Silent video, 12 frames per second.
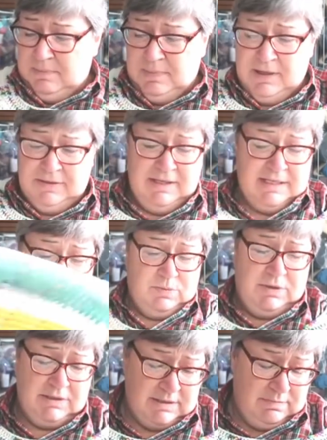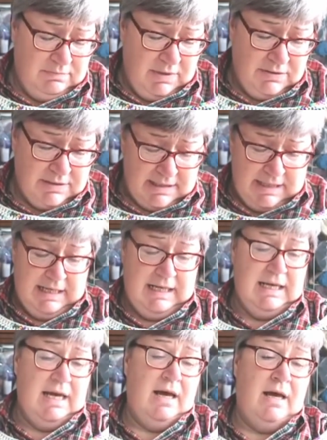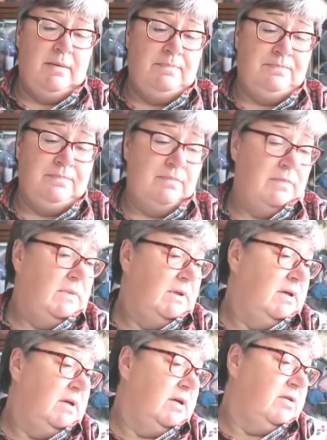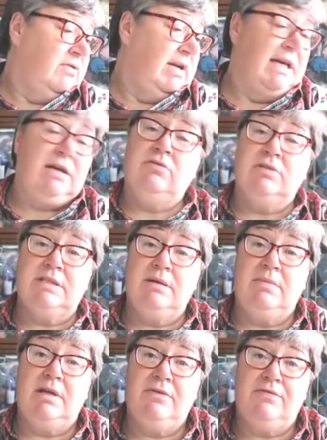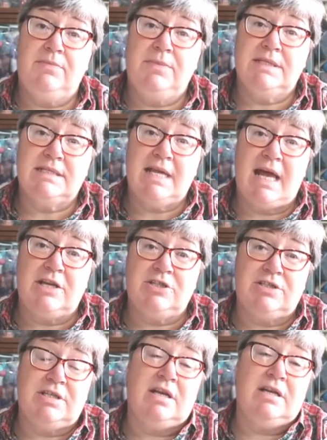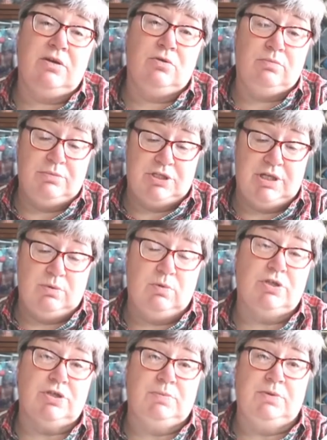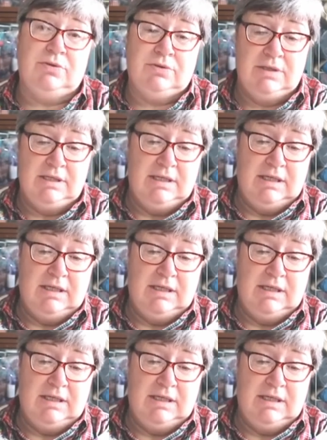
But this was mostly um, acrylic or similar from the stash, certainly all machine washable.